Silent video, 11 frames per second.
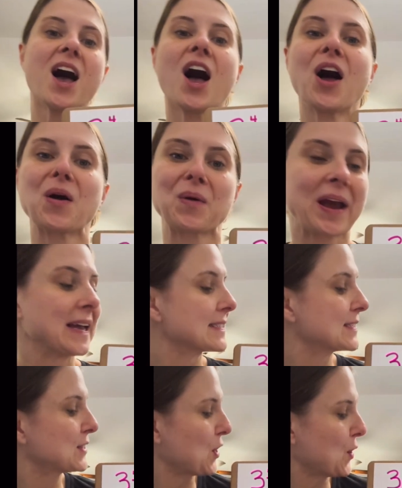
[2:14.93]
All right,
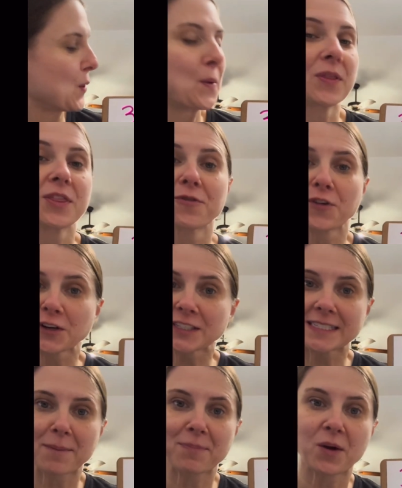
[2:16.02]
so the first
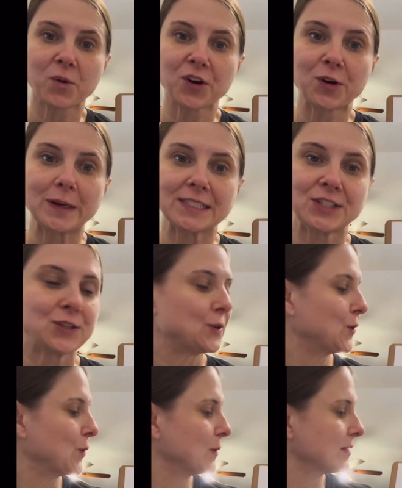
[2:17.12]
step that we're going
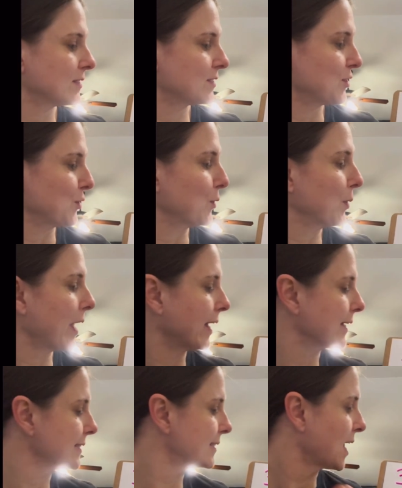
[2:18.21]
to do
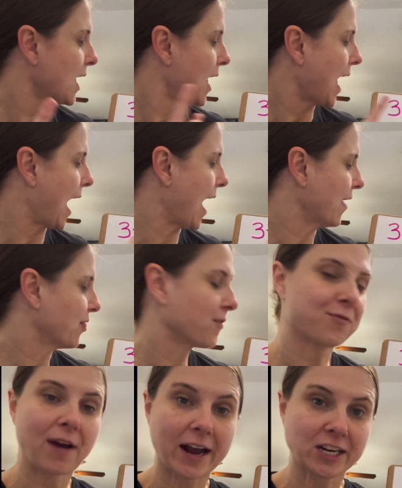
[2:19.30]
is add the
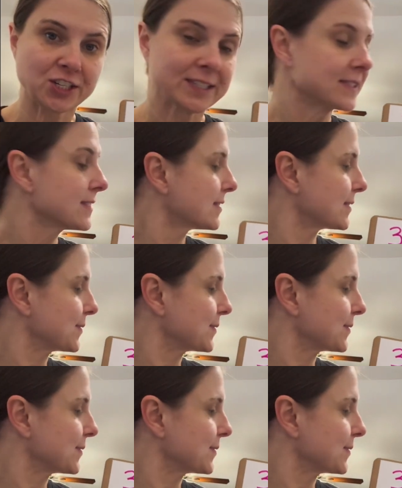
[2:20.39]
fractions.